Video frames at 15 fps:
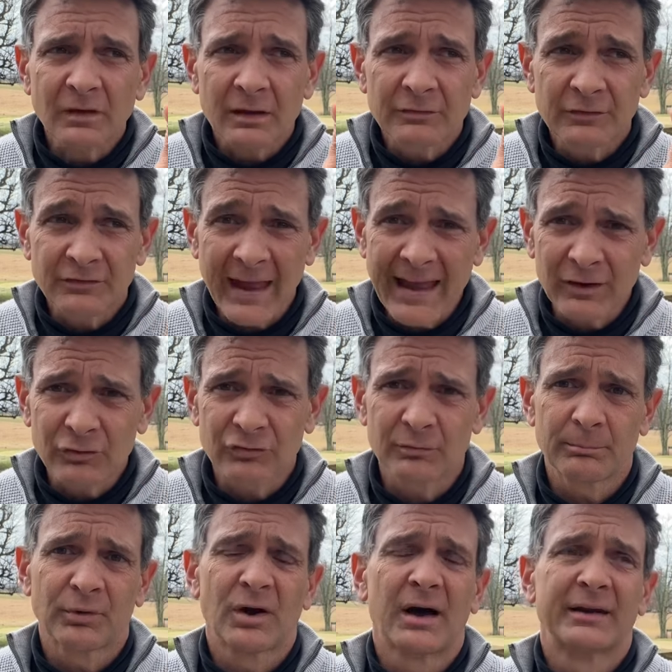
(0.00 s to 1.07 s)
This
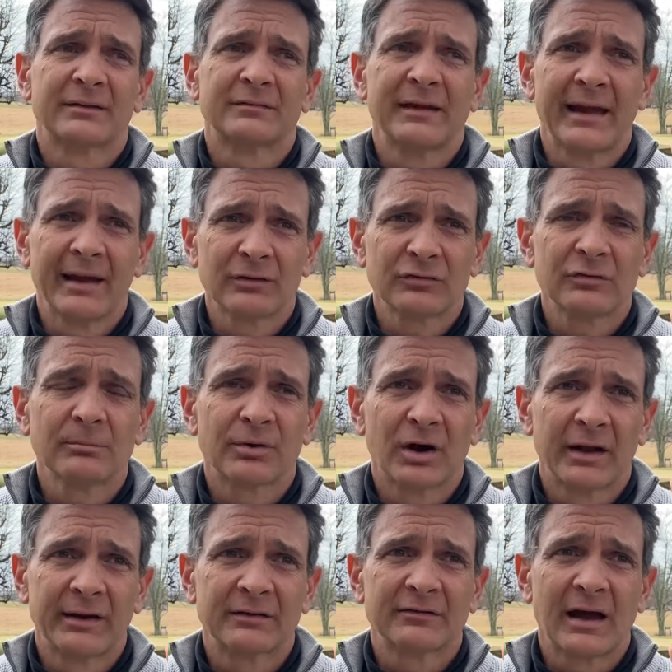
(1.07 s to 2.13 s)
Anderson product, the Anderson
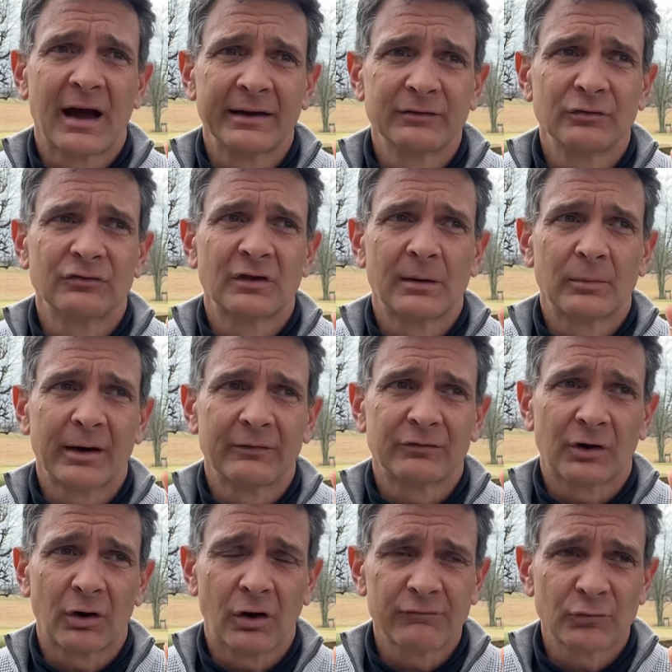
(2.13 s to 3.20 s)
products, I used them when I was
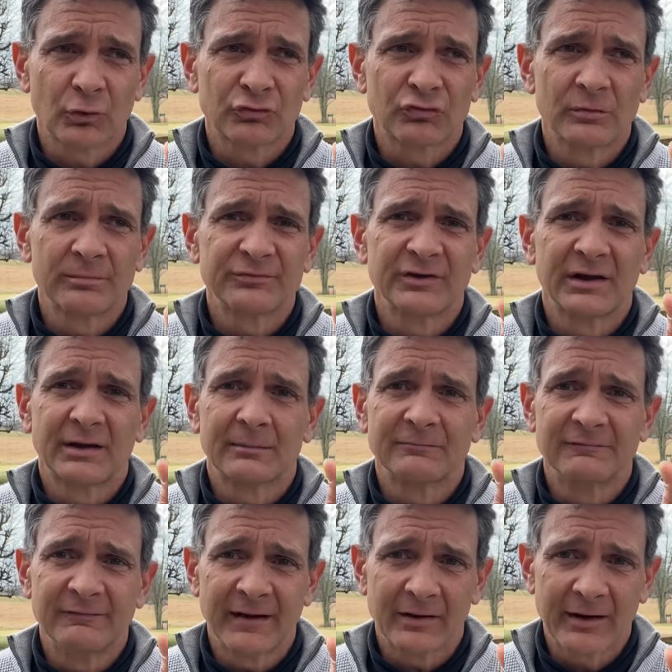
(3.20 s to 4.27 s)
a golf course superintendent.
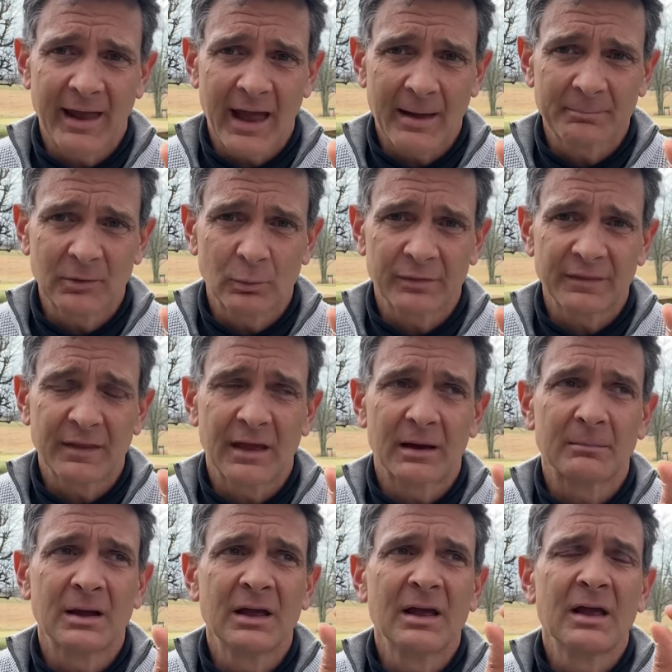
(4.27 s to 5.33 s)
I'm very happy with
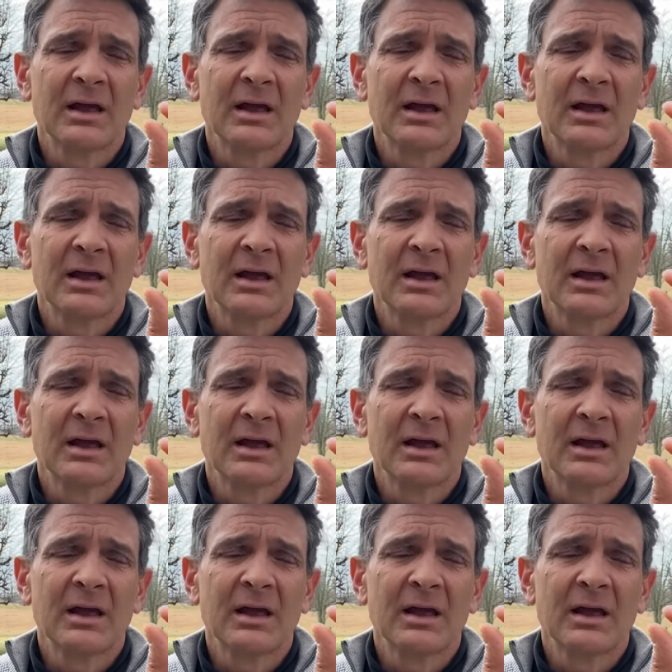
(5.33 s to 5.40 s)
them.